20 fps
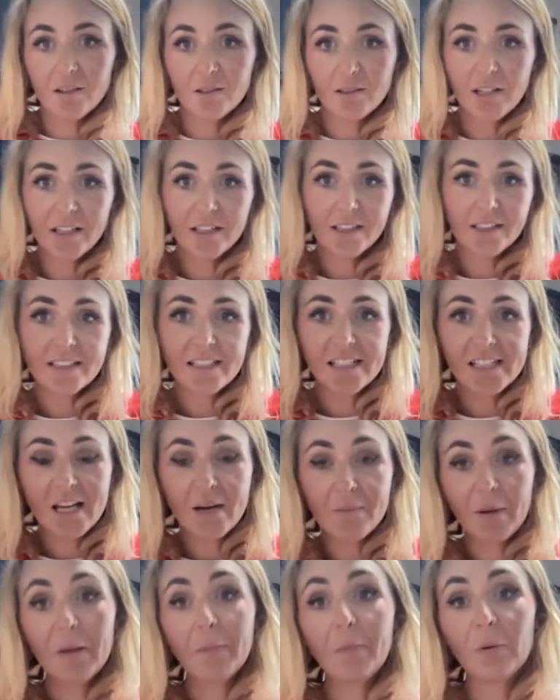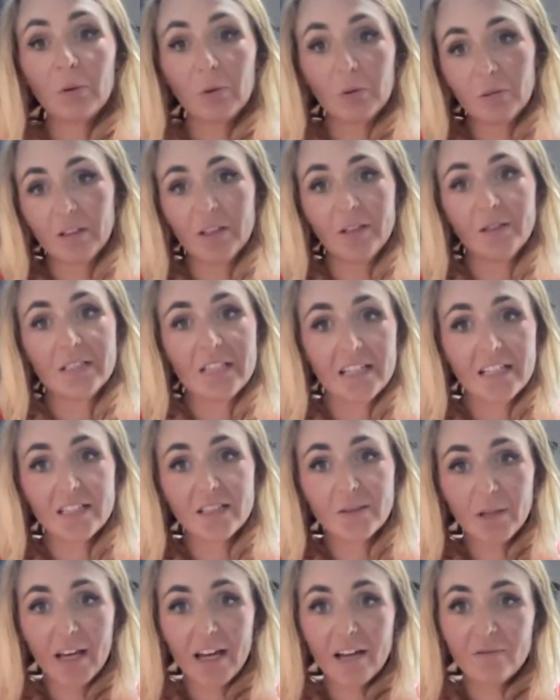set of people that you need
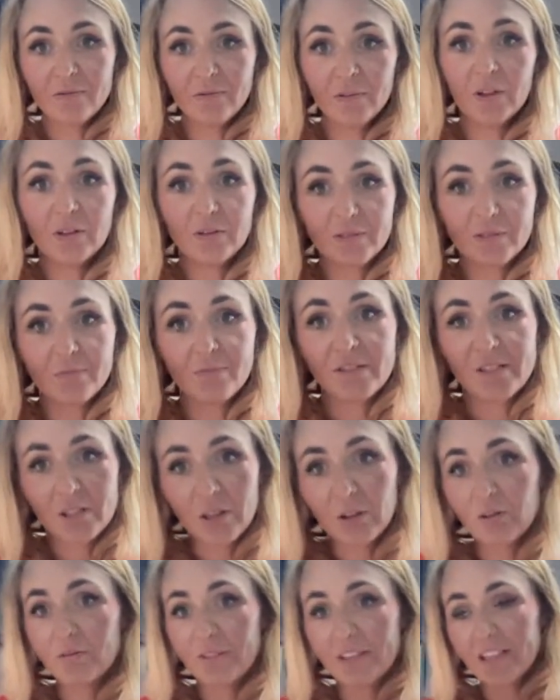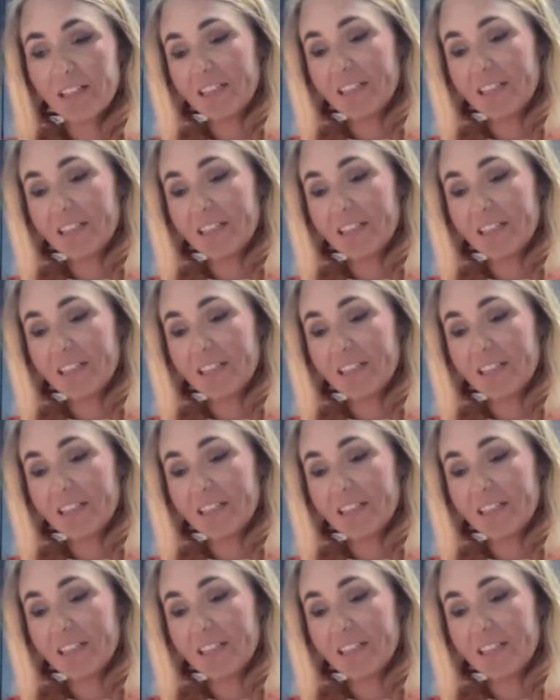to get involved in resolving an